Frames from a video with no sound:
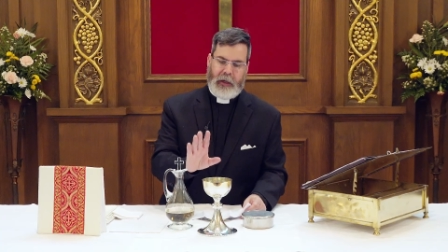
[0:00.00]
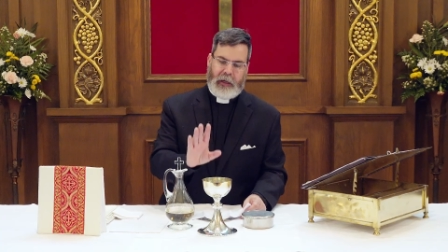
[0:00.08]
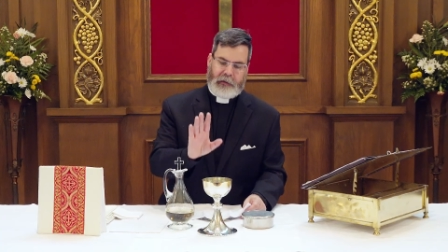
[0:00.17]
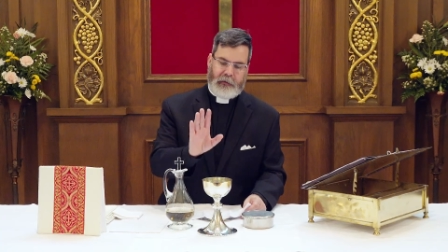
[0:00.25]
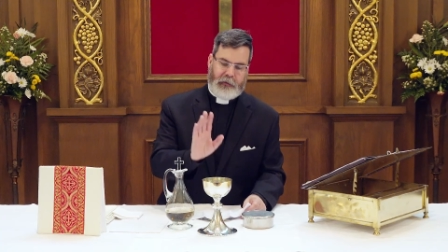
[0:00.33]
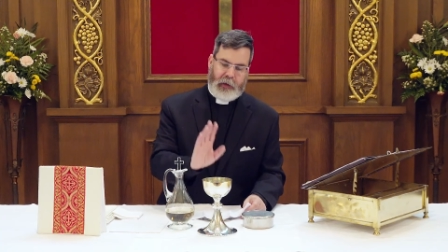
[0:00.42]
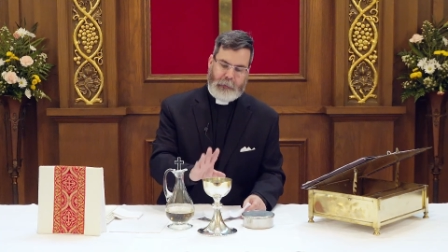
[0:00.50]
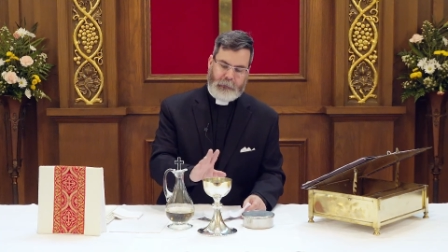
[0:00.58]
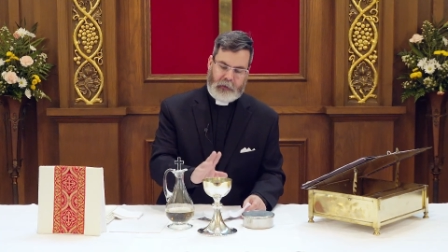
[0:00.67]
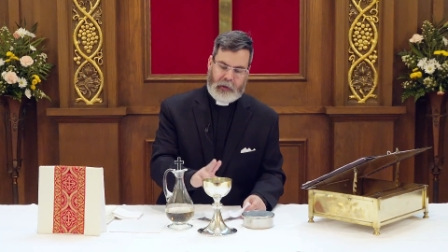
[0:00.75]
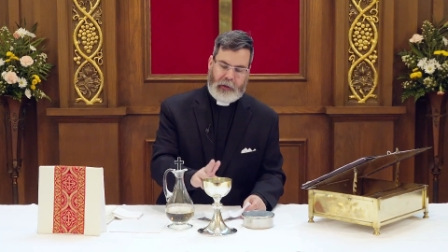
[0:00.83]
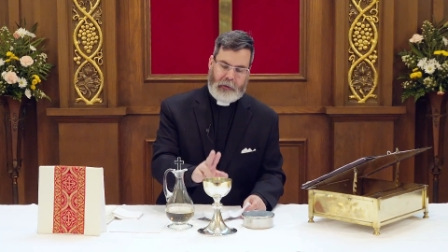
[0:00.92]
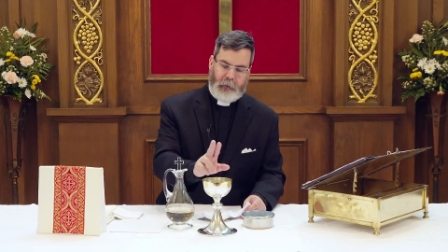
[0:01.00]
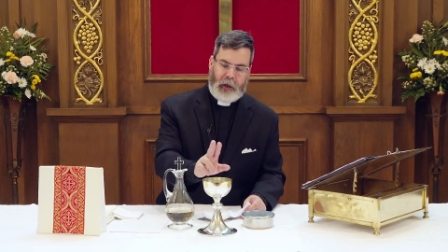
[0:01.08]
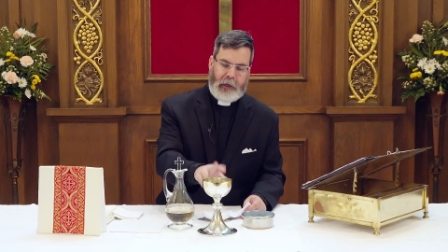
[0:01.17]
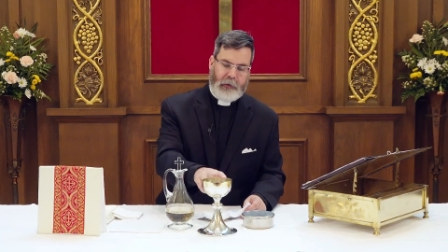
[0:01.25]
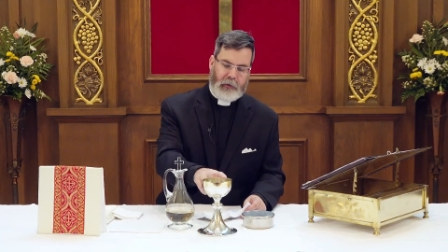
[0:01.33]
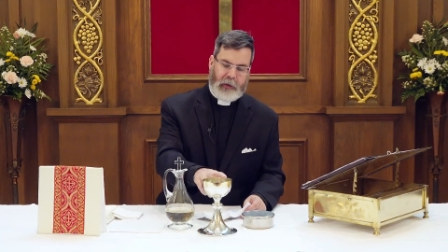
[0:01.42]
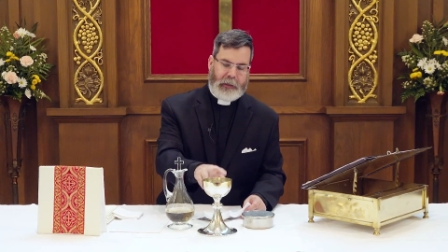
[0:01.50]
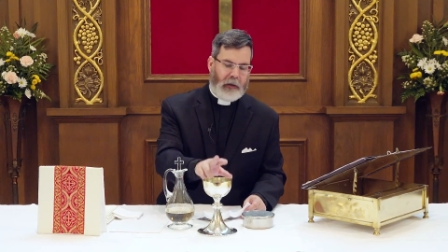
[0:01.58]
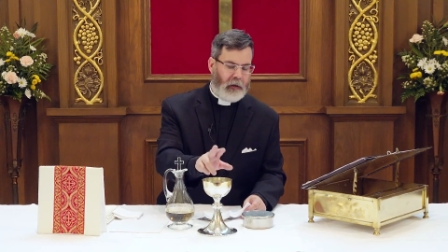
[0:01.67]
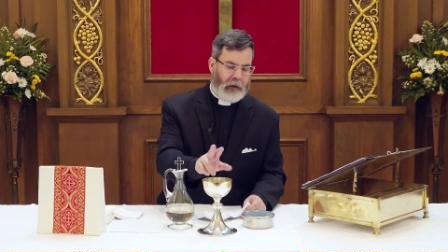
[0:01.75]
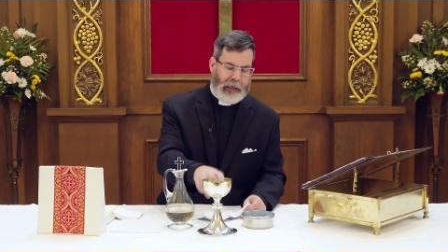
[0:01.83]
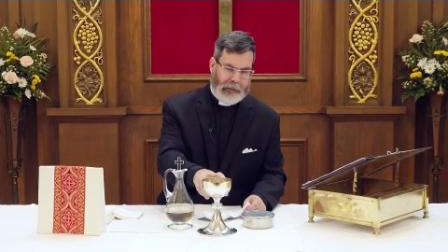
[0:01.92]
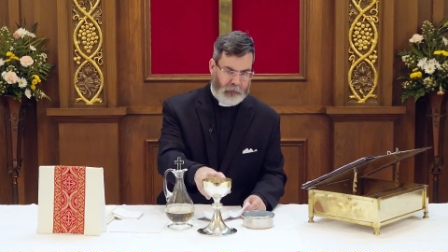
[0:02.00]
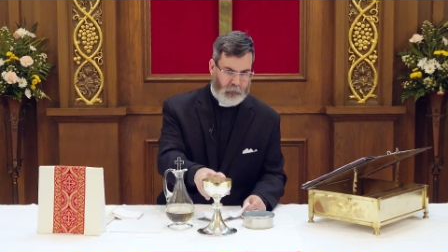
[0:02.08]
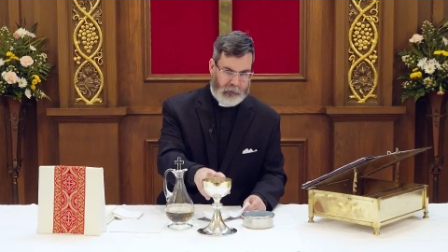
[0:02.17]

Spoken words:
At the same time, I don't like a lot of